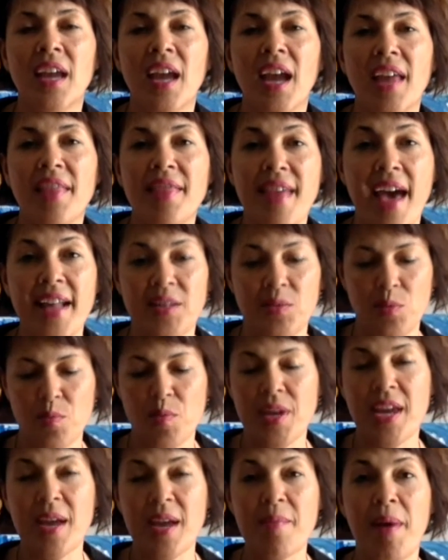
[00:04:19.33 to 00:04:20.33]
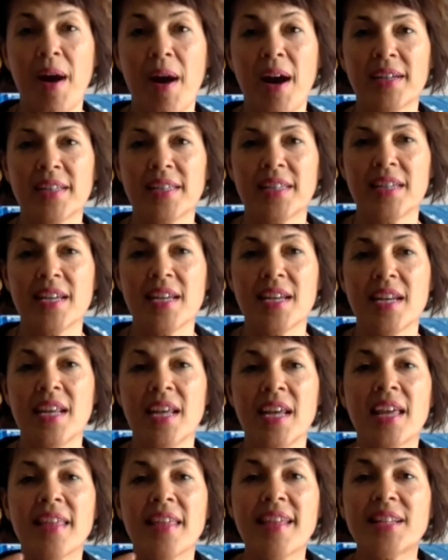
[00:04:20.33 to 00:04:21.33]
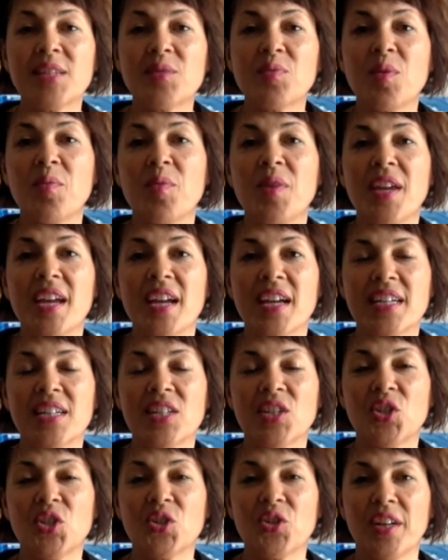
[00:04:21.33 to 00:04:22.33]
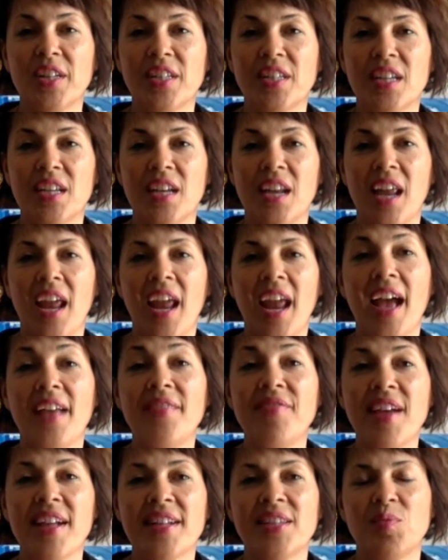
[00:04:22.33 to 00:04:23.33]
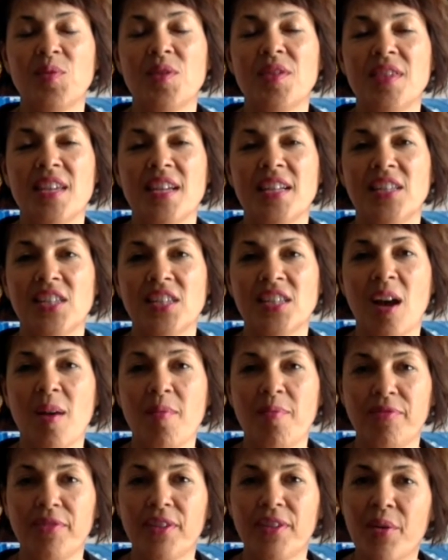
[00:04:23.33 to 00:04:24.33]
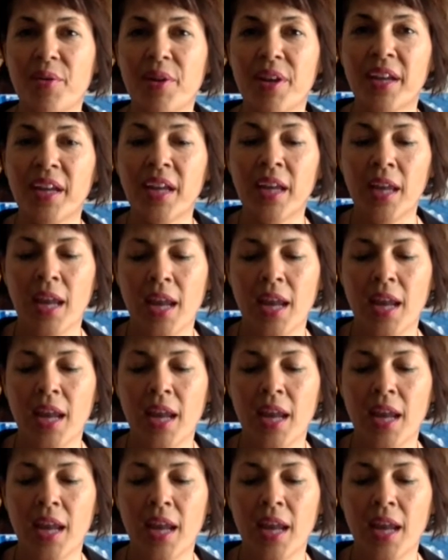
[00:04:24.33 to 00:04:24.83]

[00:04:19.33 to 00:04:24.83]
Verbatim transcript: And that's when we get boxed in. That's when we get constricted. And that's when things stop flowing.